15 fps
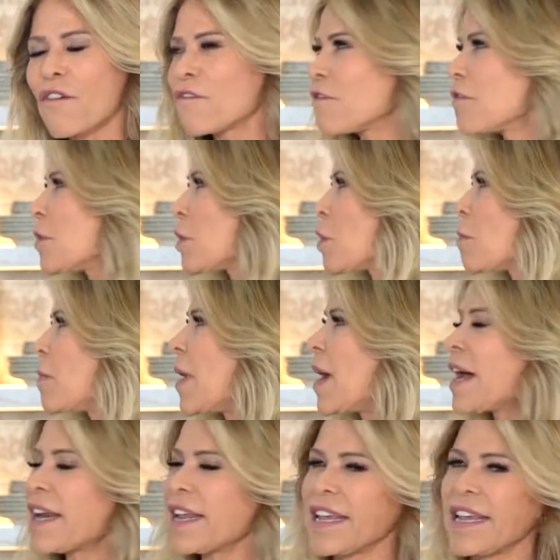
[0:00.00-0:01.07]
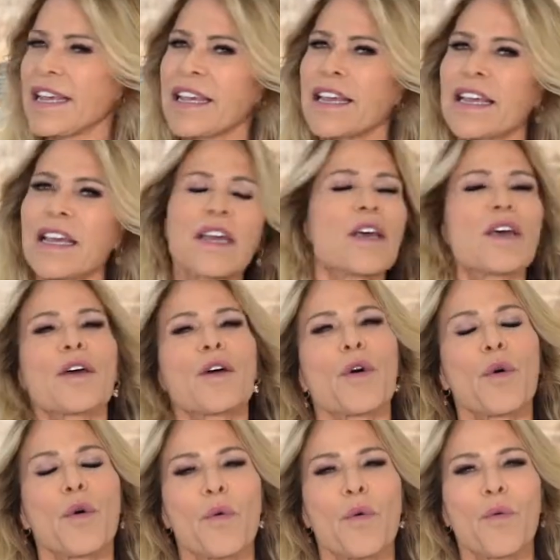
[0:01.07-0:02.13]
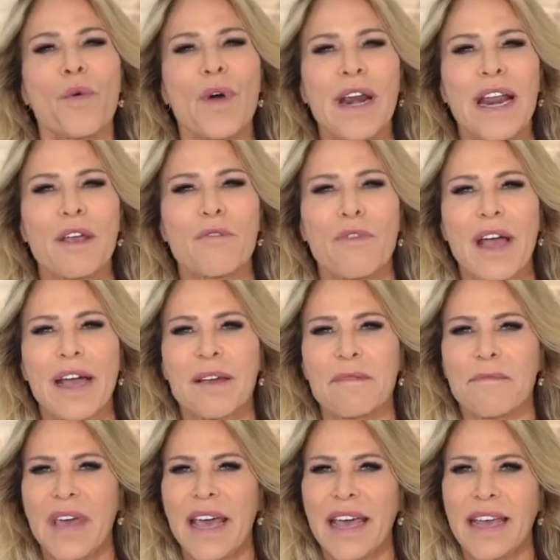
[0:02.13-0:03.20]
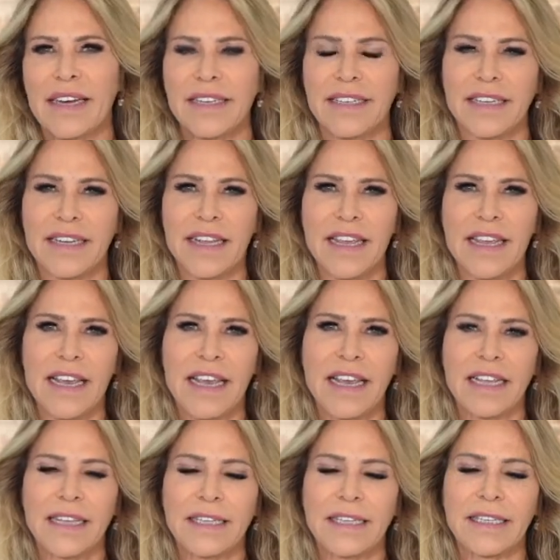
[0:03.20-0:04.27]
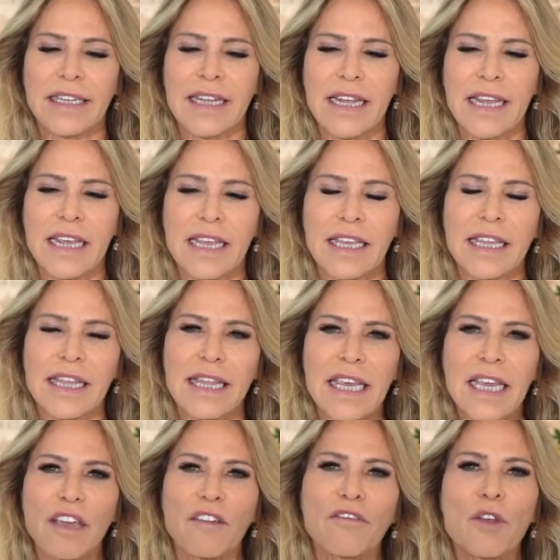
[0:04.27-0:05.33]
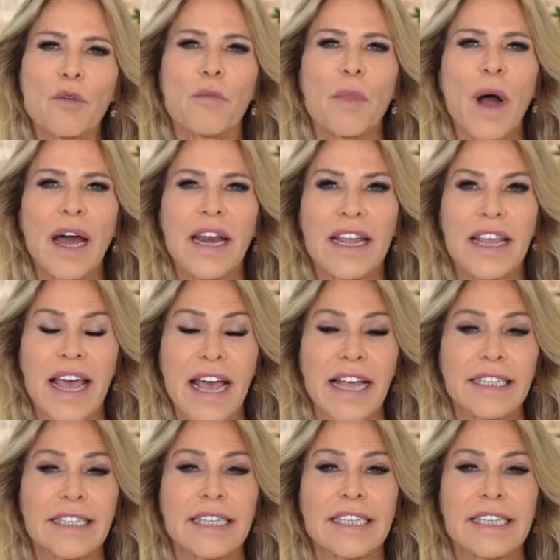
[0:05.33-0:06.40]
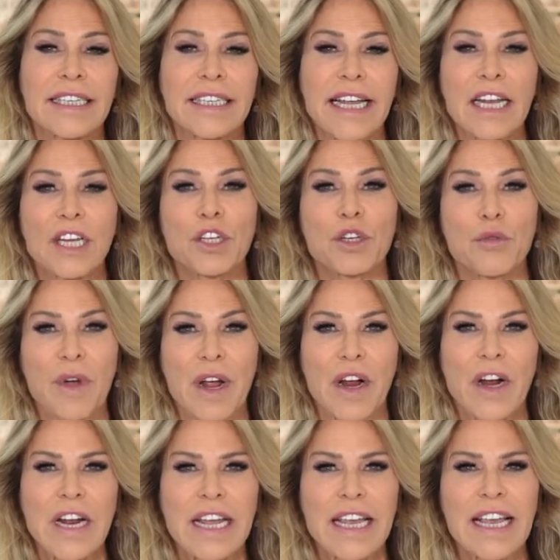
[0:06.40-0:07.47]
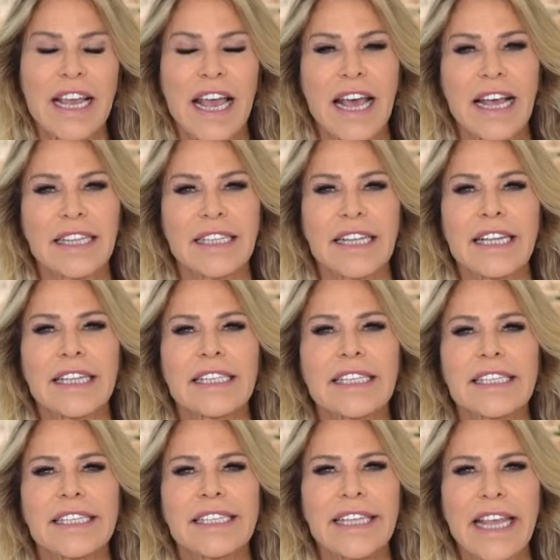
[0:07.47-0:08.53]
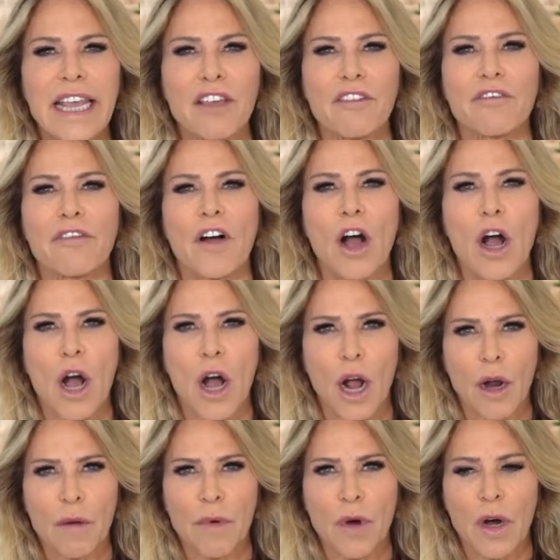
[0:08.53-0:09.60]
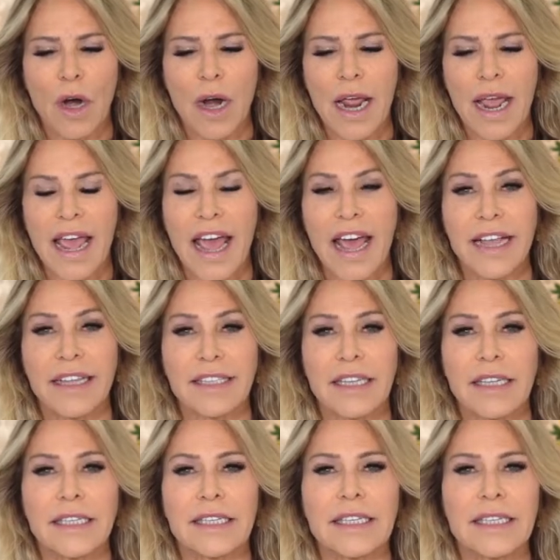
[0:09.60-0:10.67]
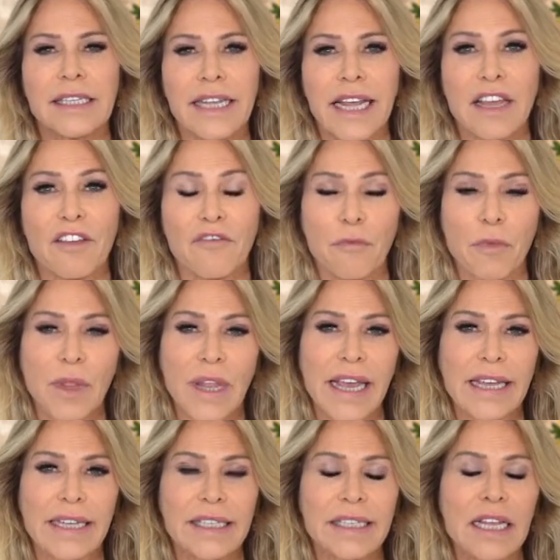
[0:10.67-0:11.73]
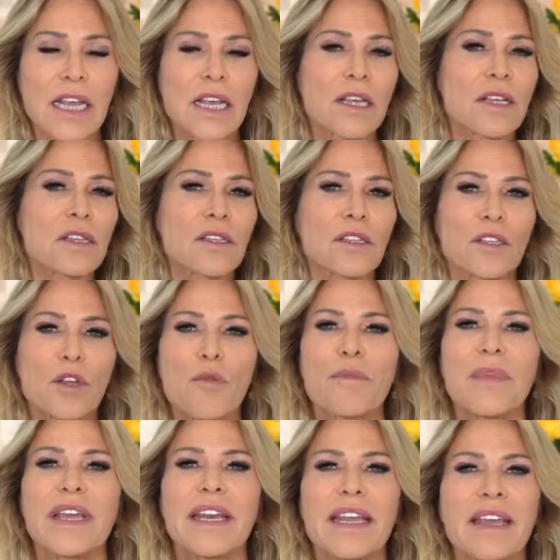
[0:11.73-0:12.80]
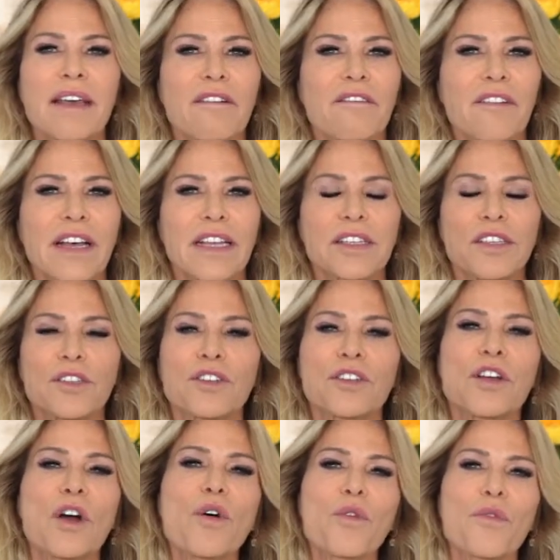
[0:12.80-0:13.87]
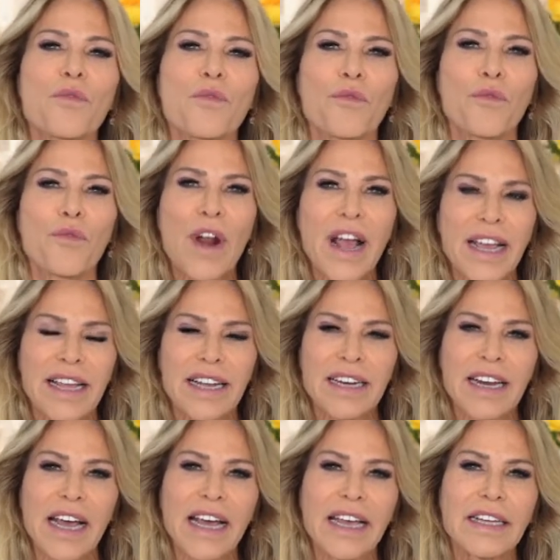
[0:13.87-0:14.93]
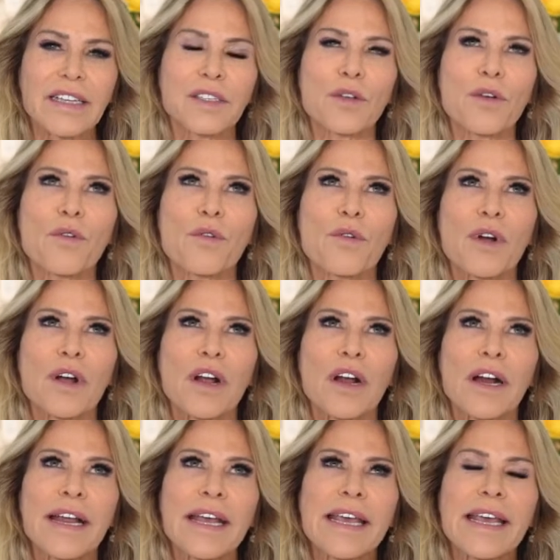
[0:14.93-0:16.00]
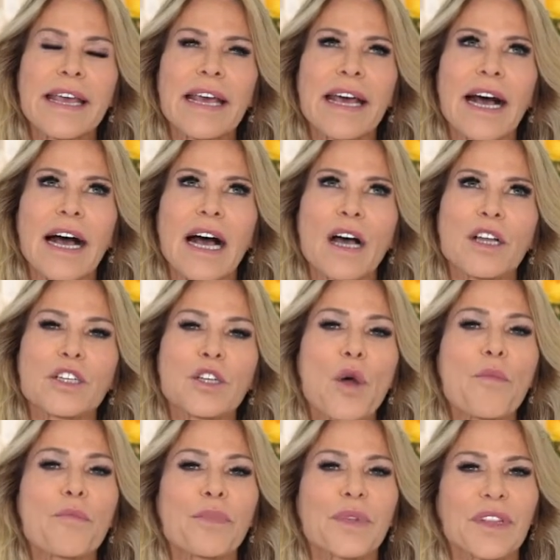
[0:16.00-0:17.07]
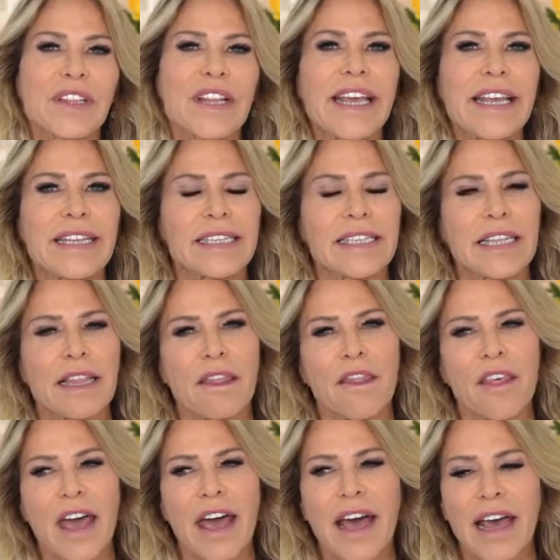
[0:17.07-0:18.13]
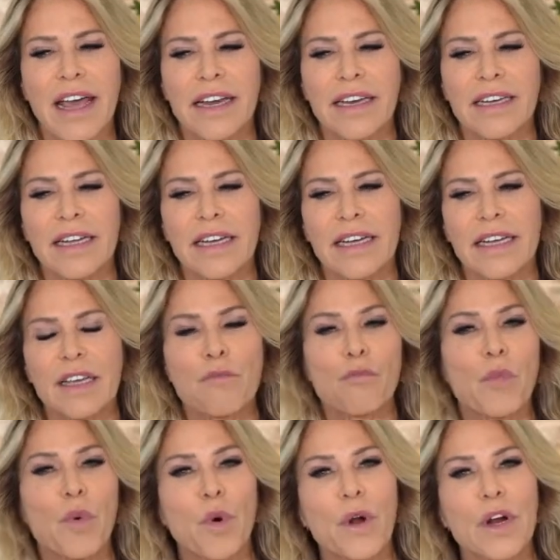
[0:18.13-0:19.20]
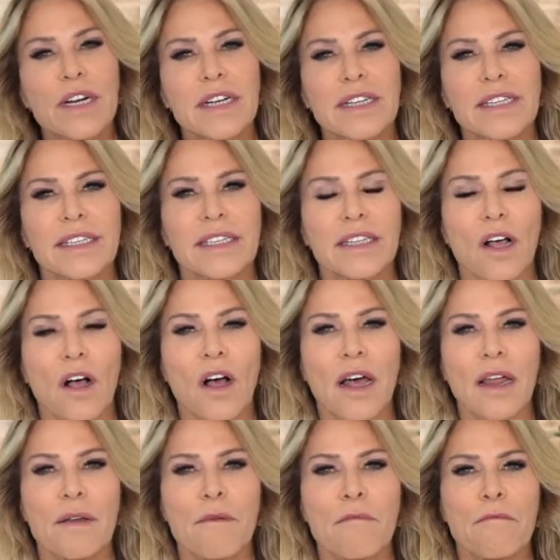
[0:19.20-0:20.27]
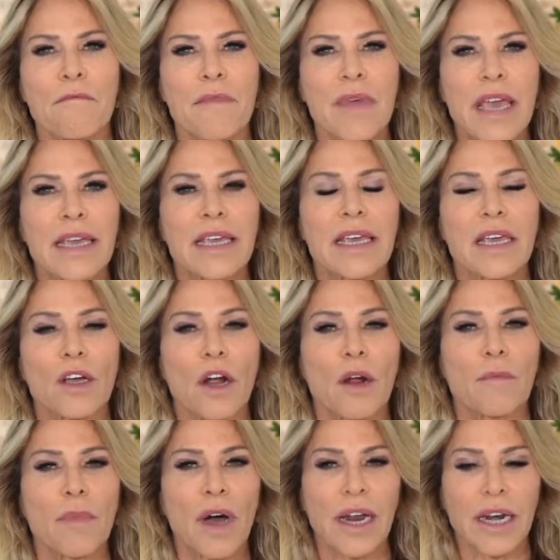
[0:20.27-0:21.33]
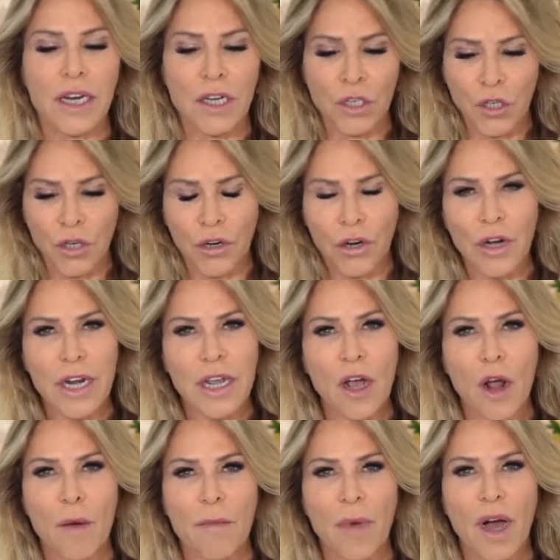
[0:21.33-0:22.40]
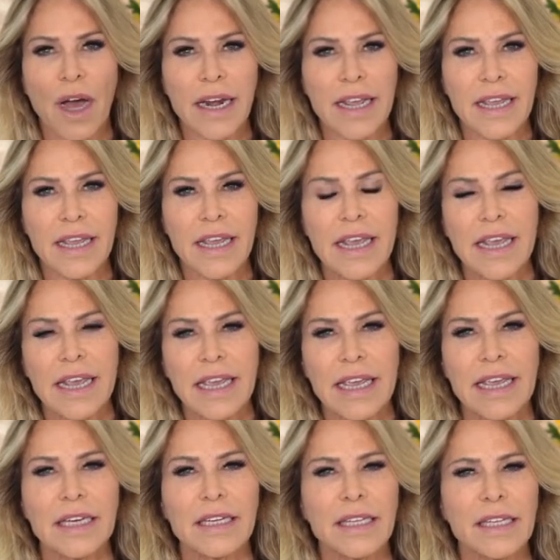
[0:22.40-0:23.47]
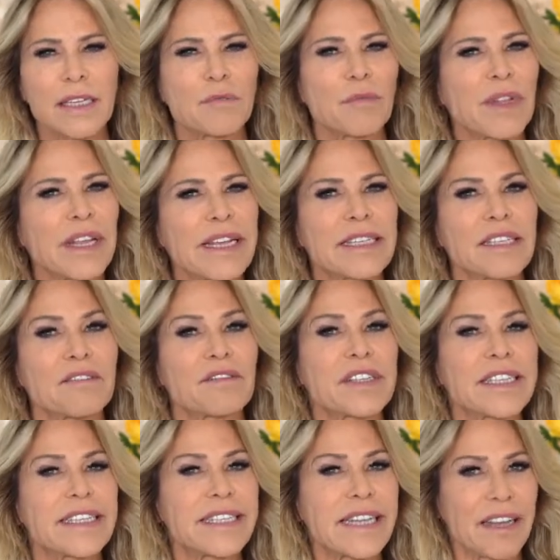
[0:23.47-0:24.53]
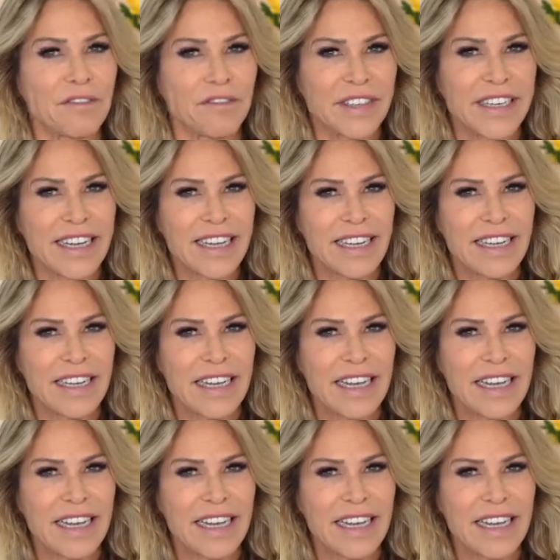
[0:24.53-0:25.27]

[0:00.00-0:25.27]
For the body, what I recommend is think of your body as a sanctuary, as a safe harbor, as a safe place. So many of us don't recognize or don't place that importance on making our body, turning our body into this place of safety.